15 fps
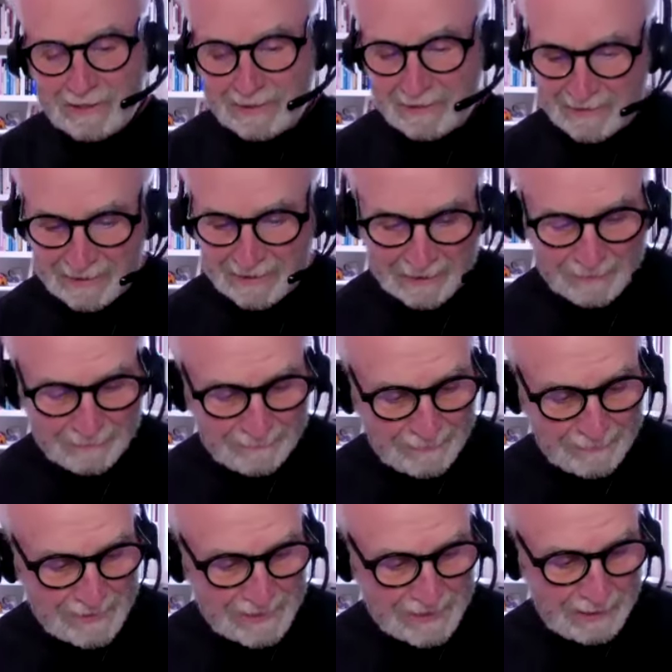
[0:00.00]
together for
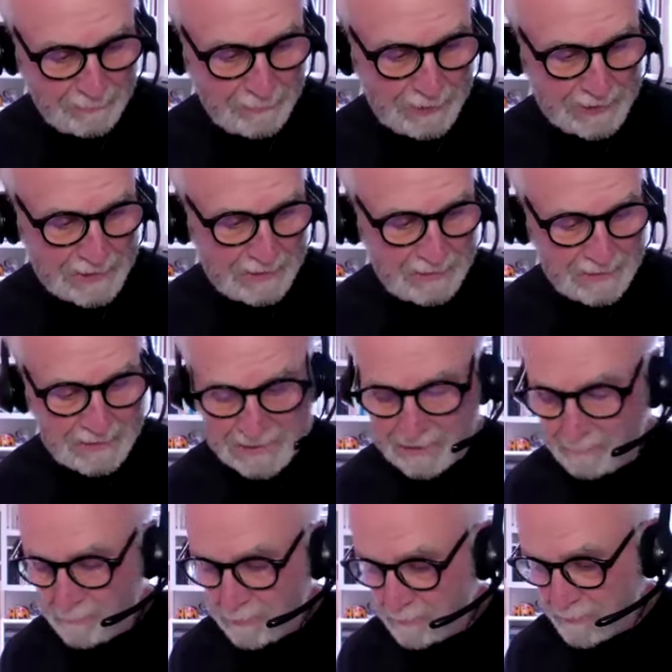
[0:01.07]
the same reason, the same
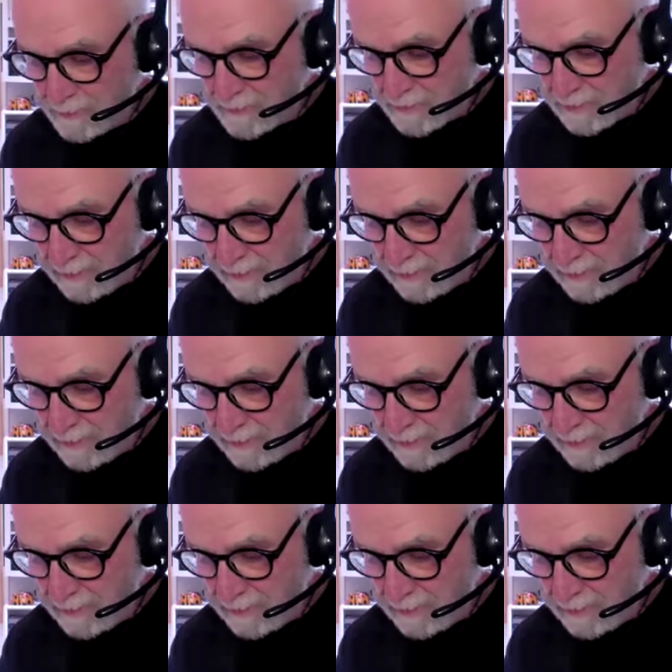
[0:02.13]
purpose.